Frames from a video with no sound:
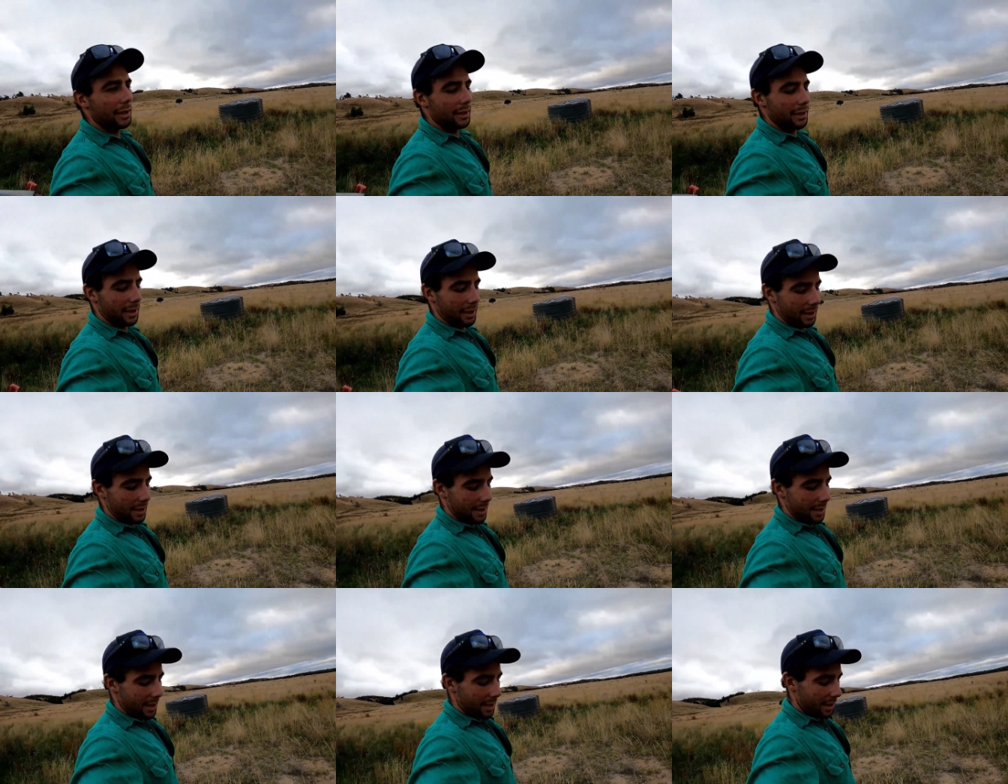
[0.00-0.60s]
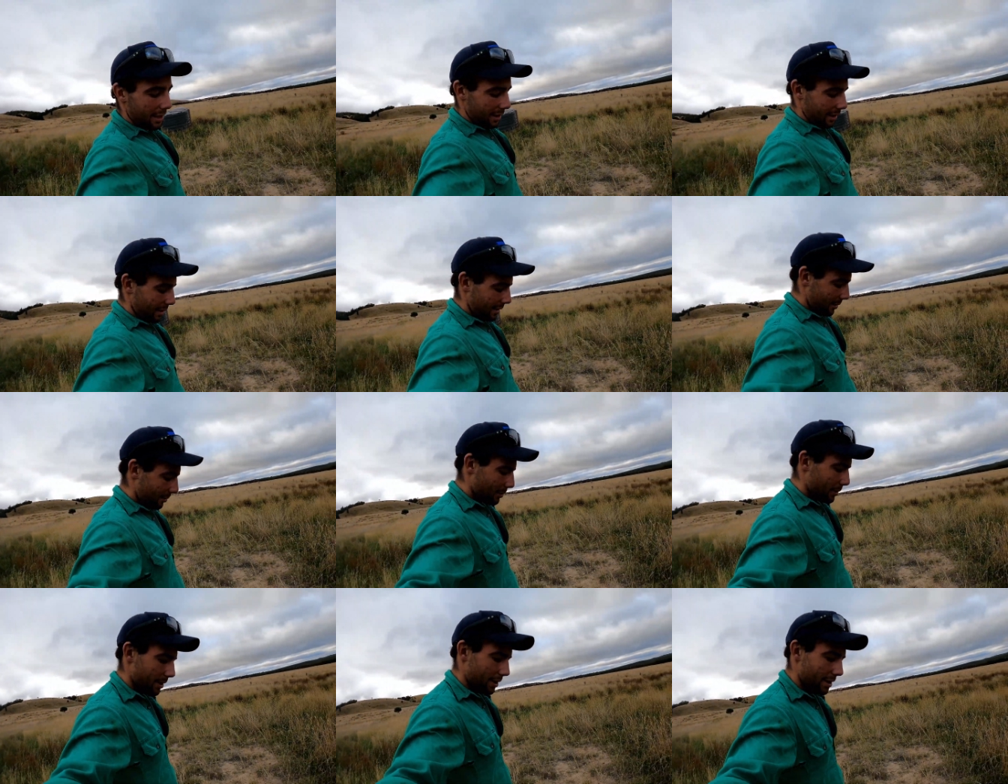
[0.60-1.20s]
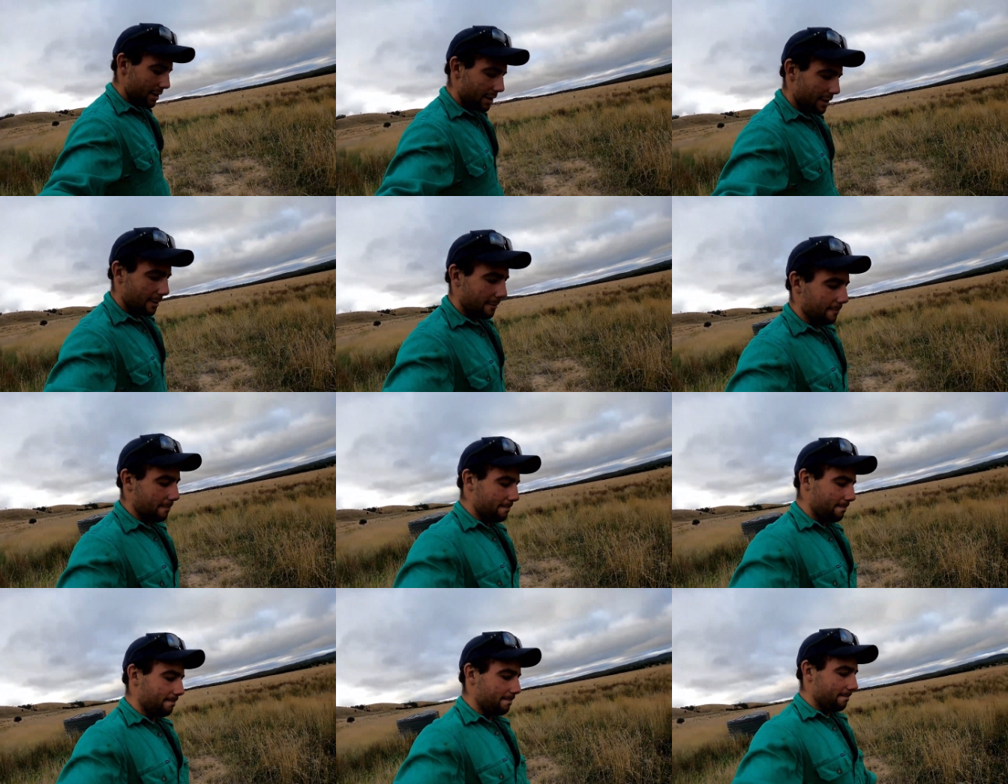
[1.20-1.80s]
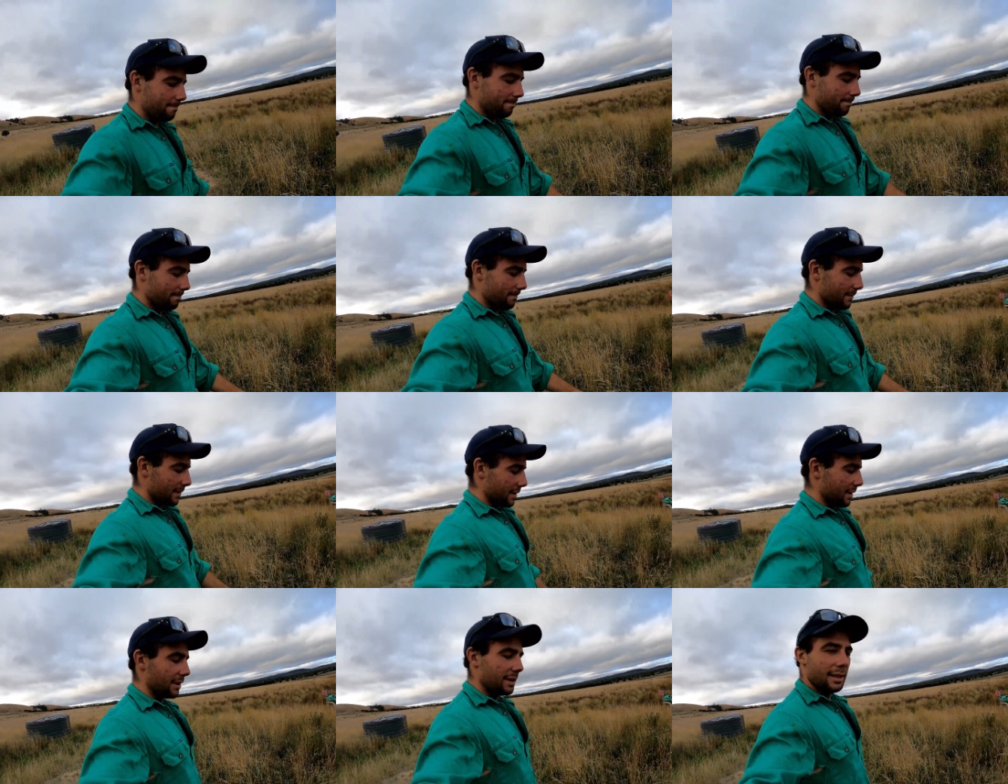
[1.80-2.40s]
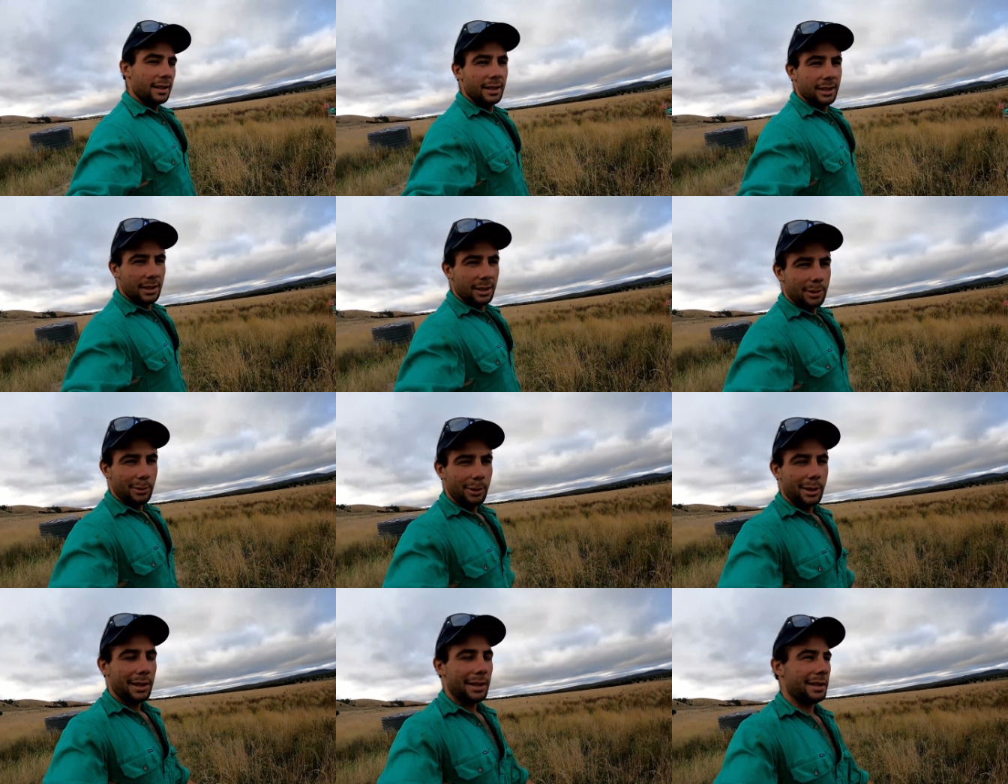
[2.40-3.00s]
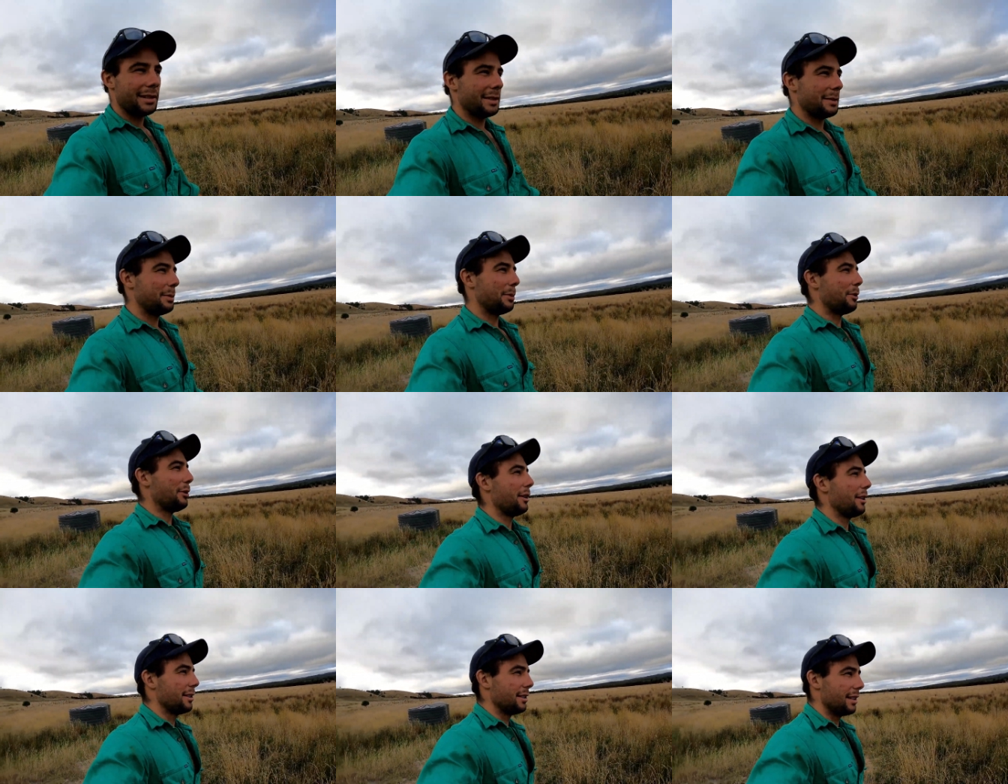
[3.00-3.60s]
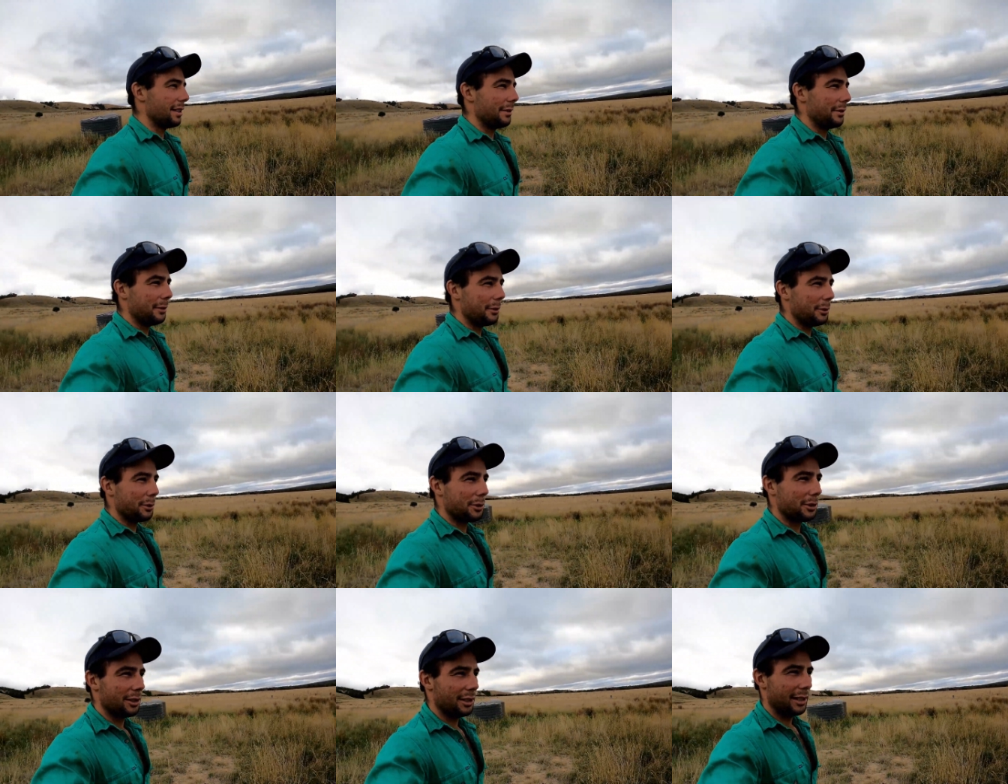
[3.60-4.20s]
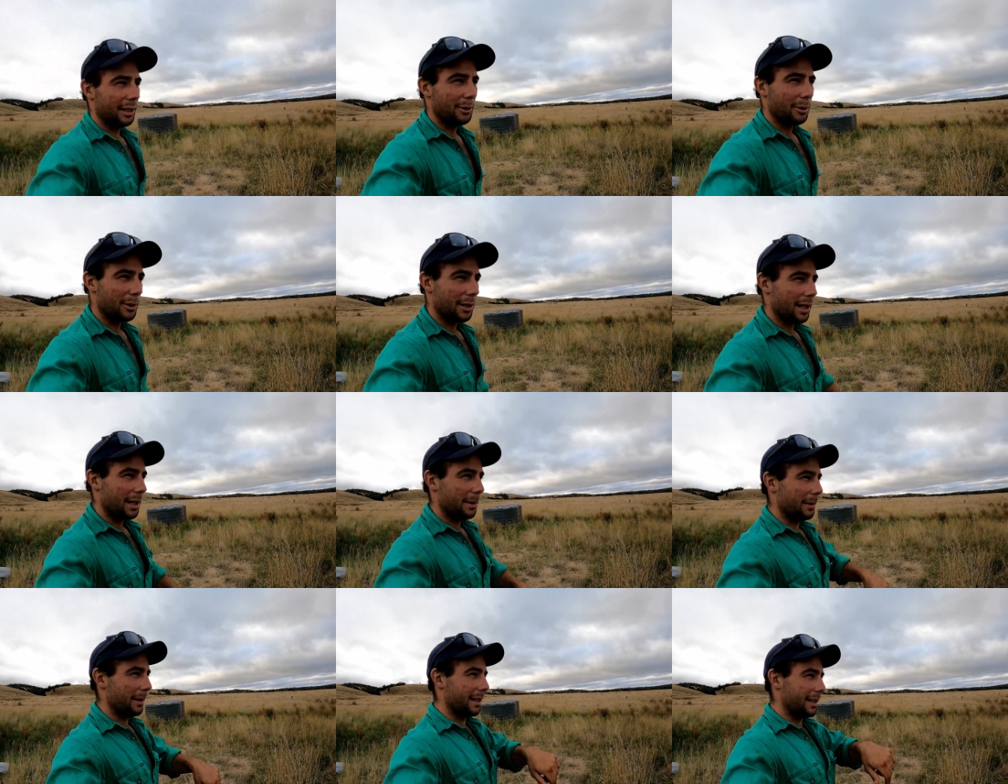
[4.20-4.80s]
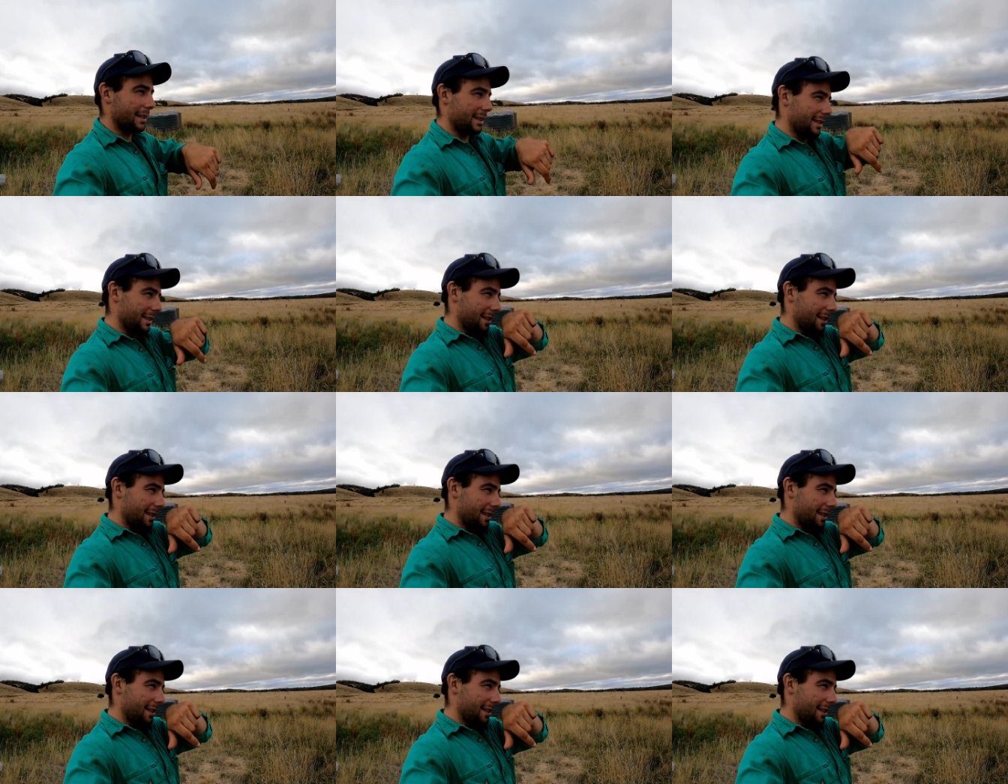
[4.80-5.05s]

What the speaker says: it's getting dark. But winter's upon us, unfortunately, or coming.